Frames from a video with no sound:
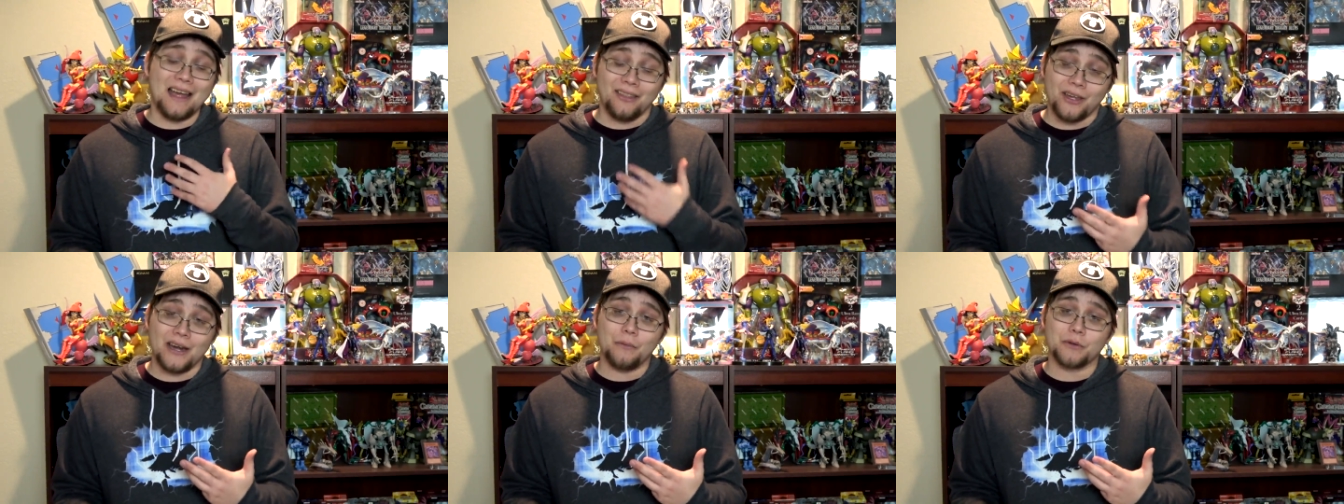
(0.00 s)
I
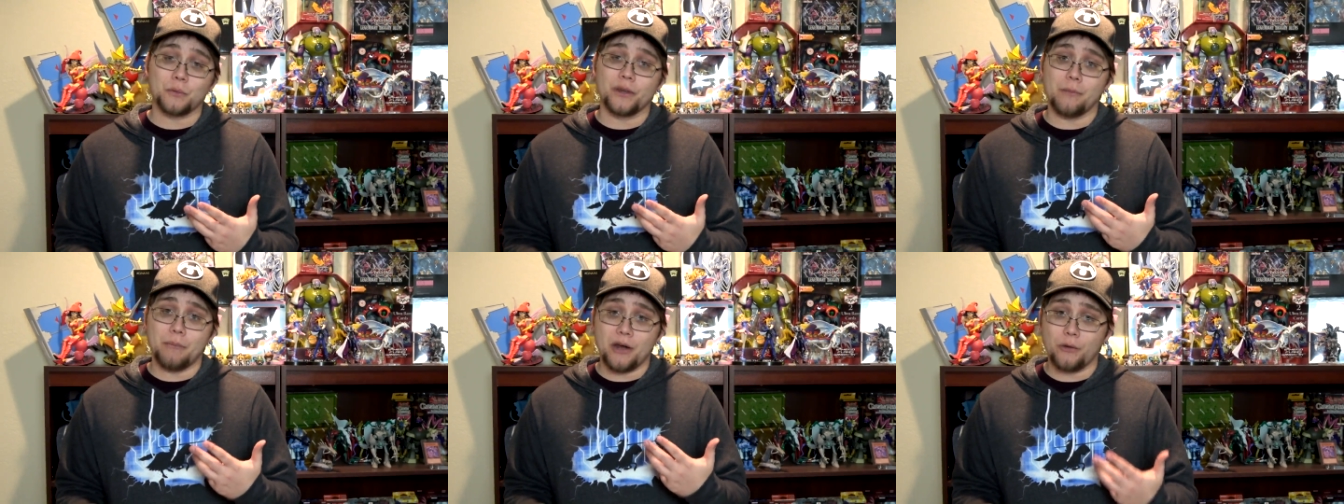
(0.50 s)
thought it was one
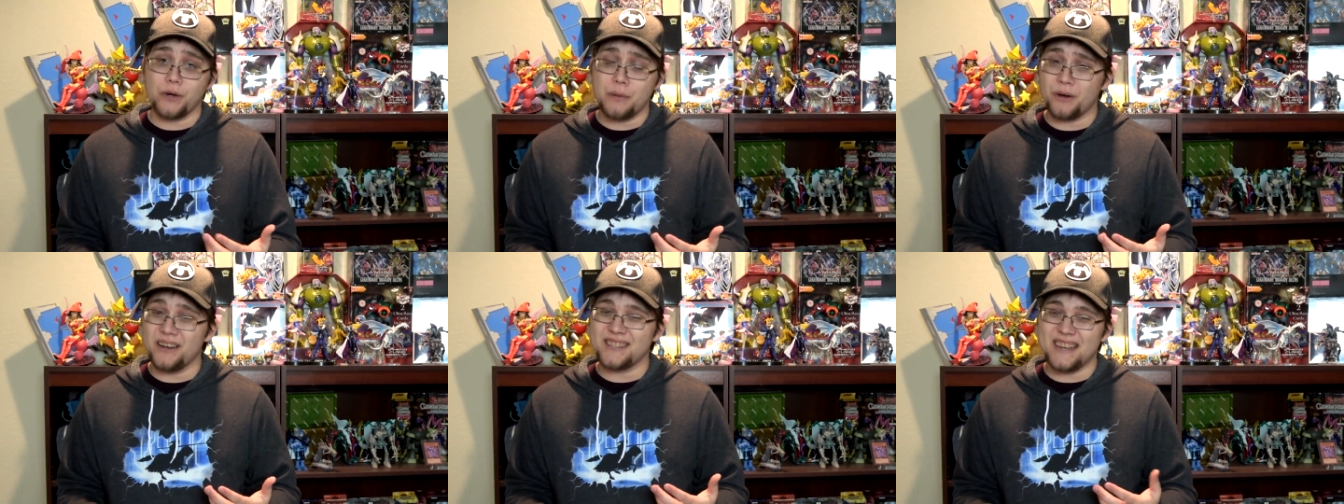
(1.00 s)
of the better
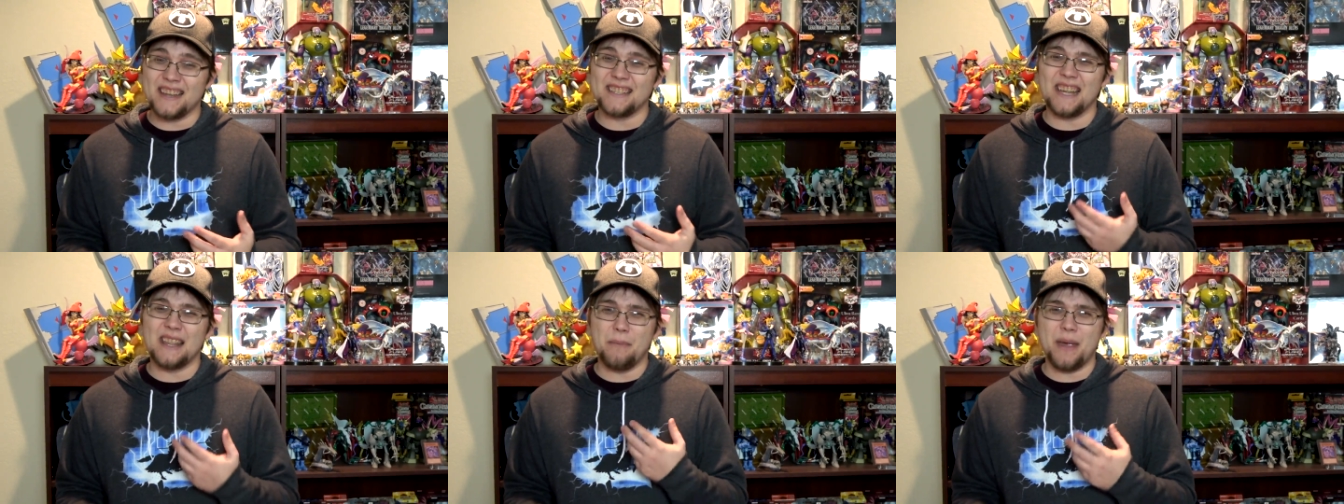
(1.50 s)
reprint sets
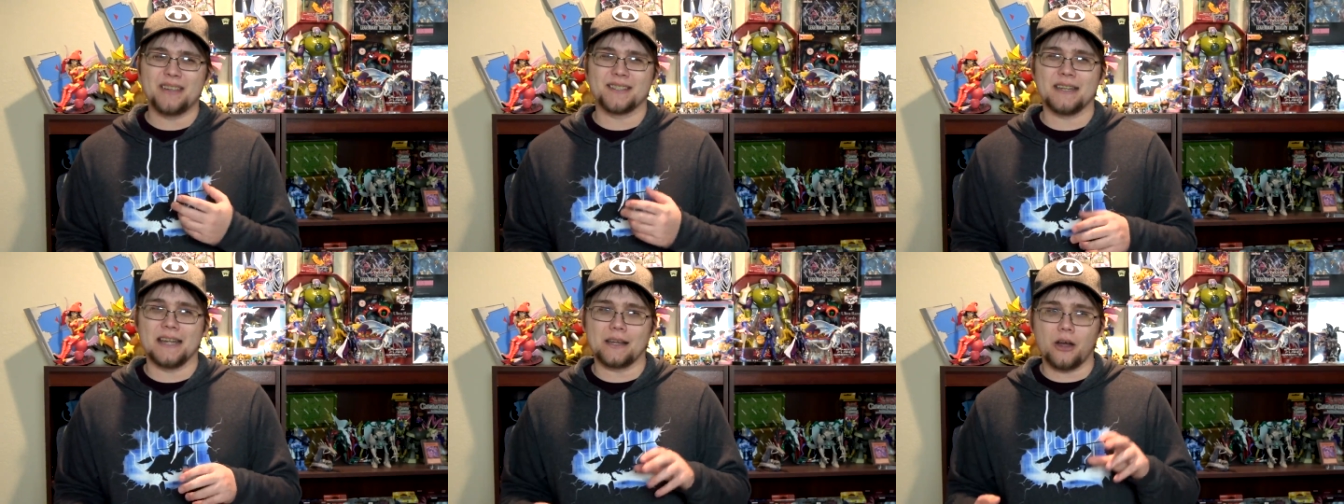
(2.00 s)
and the
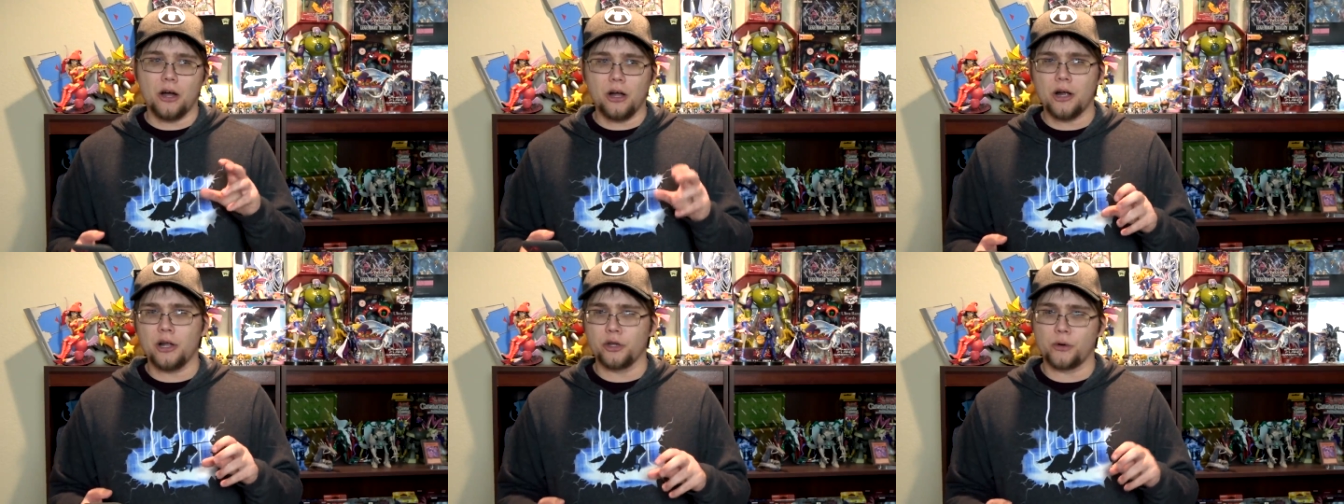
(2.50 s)
best like
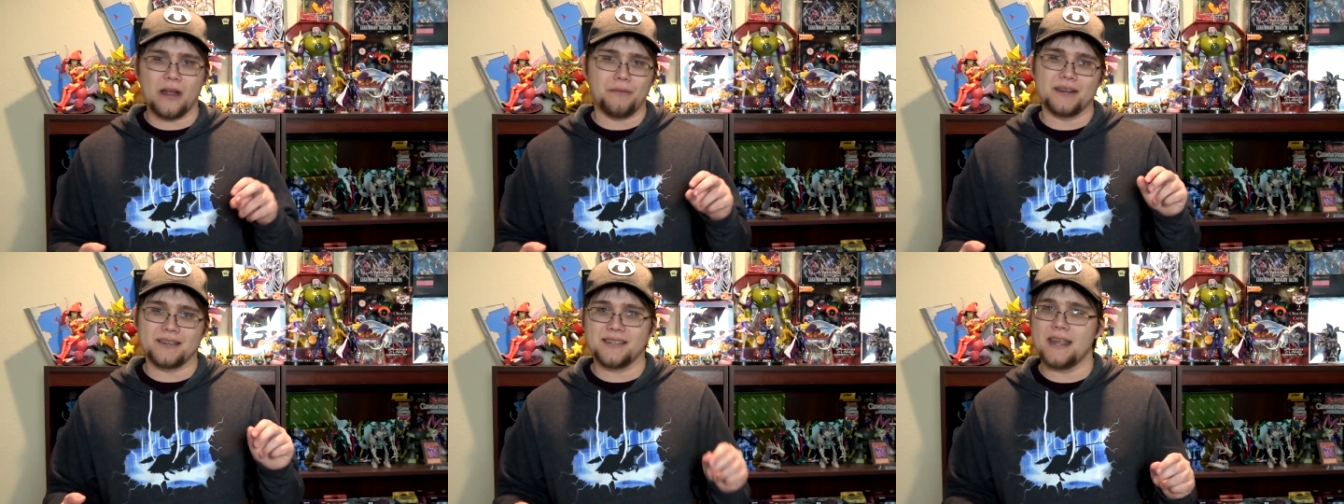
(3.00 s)
all
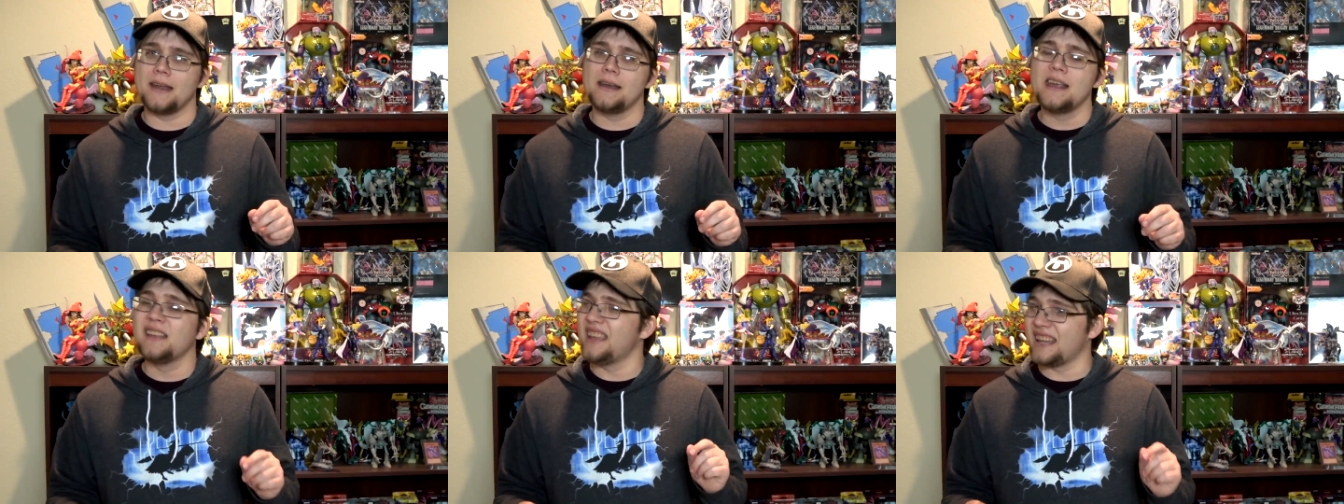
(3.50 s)
holographic
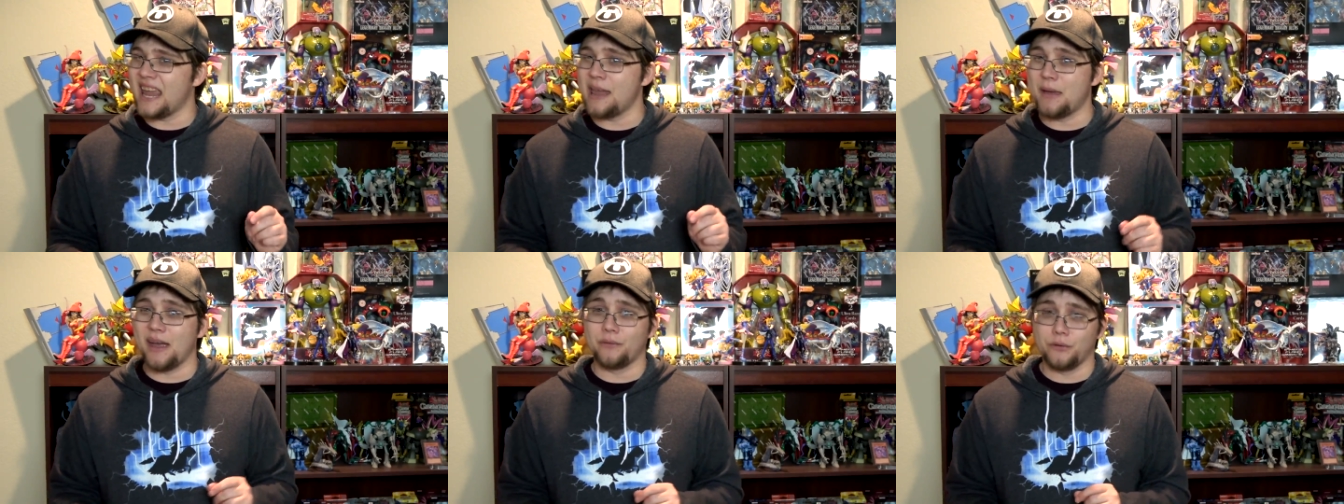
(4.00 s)
set that
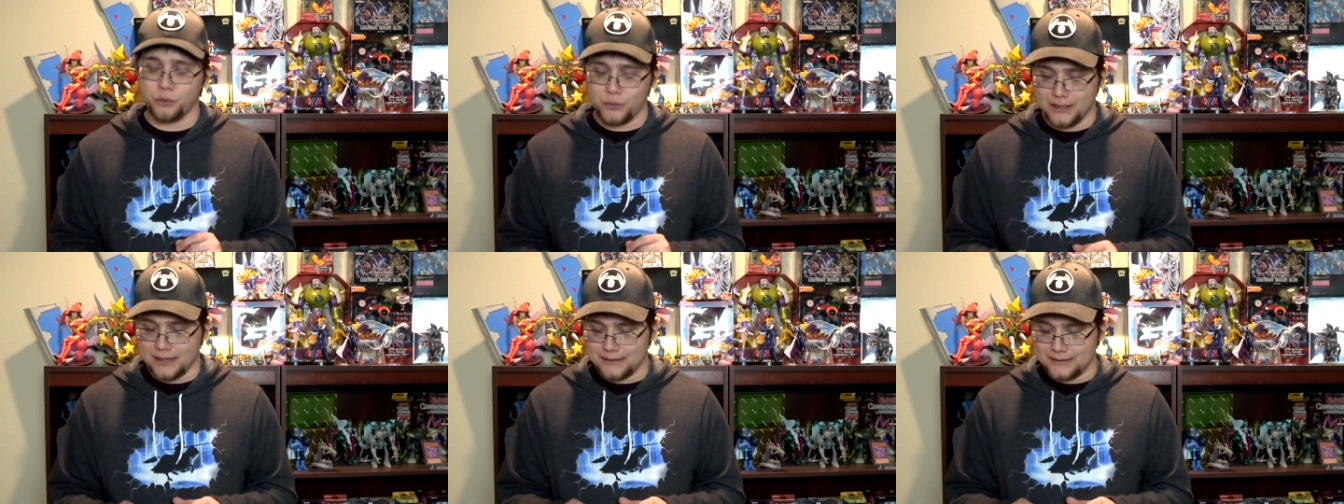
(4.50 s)
came out for
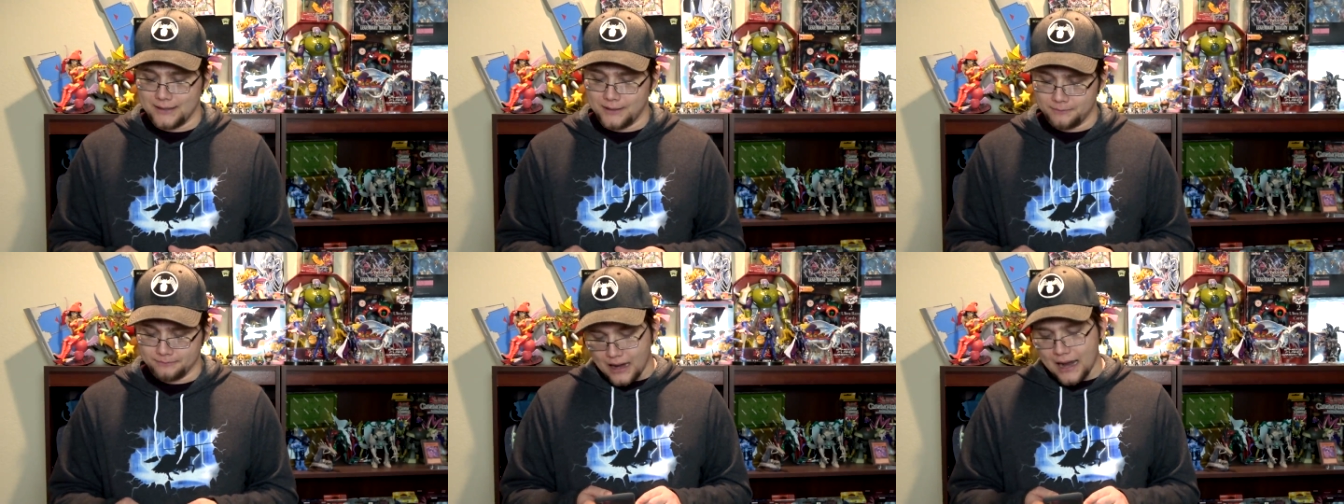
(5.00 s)
2019.